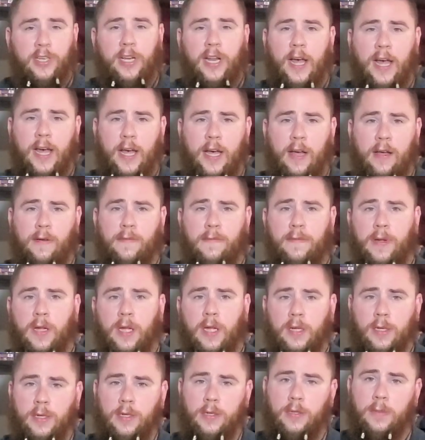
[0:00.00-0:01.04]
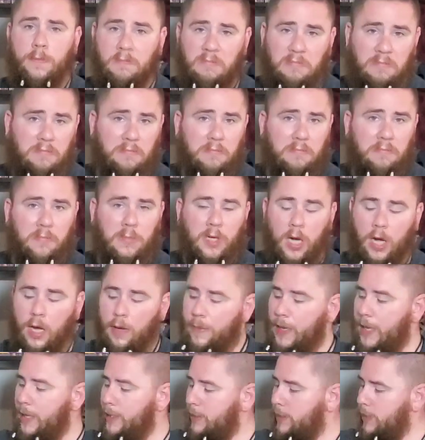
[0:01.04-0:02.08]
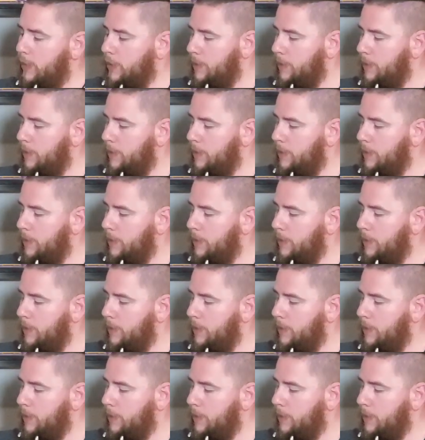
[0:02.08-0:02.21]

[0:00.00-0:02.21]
have, comment.